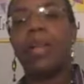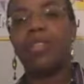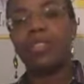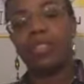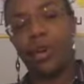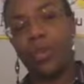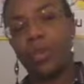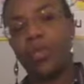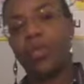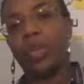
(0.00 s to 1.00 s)
and just go
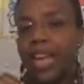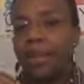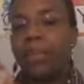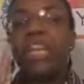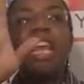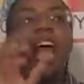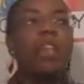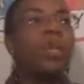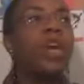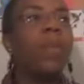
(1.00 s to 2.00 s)
with the flow. But anyhow,
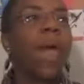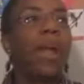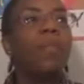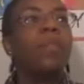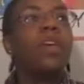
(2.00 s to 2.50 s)
let me go back.